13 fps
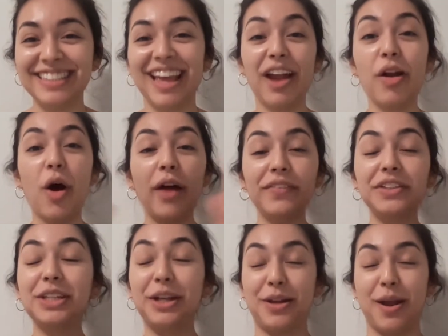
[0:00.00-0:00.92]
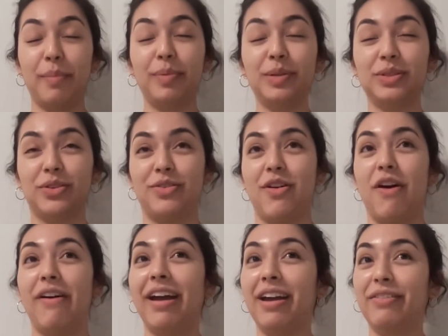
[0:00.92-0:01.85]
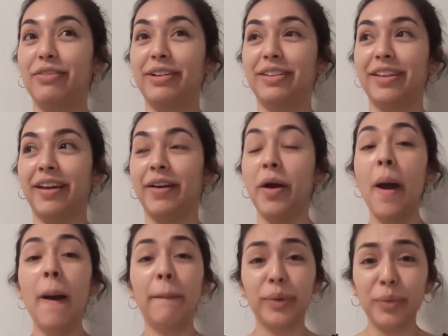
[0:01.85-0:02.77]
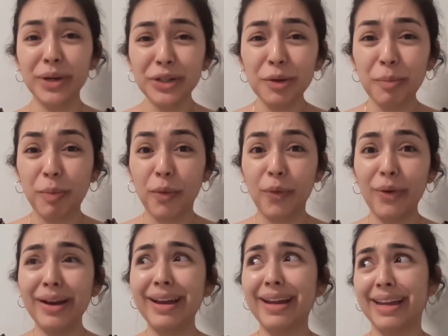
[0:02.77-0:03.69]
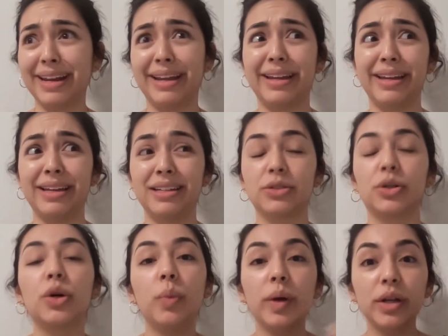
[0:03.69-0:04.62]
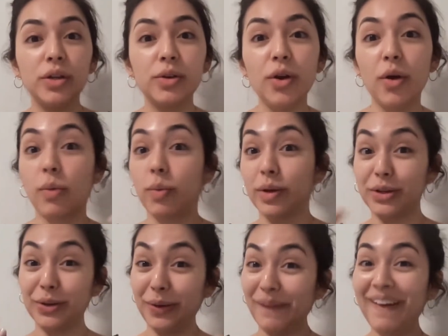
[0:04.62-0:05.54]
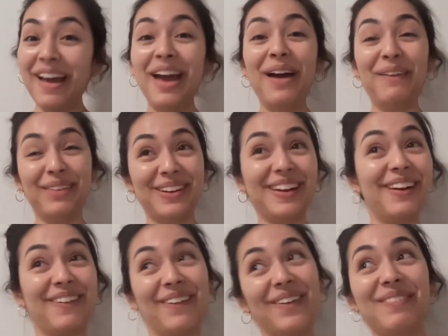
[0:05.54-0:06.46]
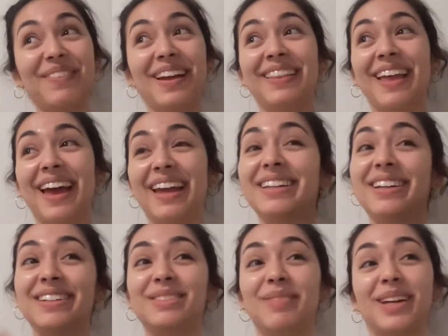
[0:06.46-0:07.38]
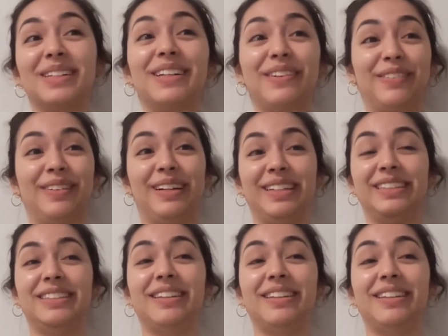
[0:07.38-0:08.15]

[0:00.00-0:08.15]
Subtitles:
And obviously numbers are not everything. But when you're poor, it is. Or when you didn't grow up like that, it does make a difference.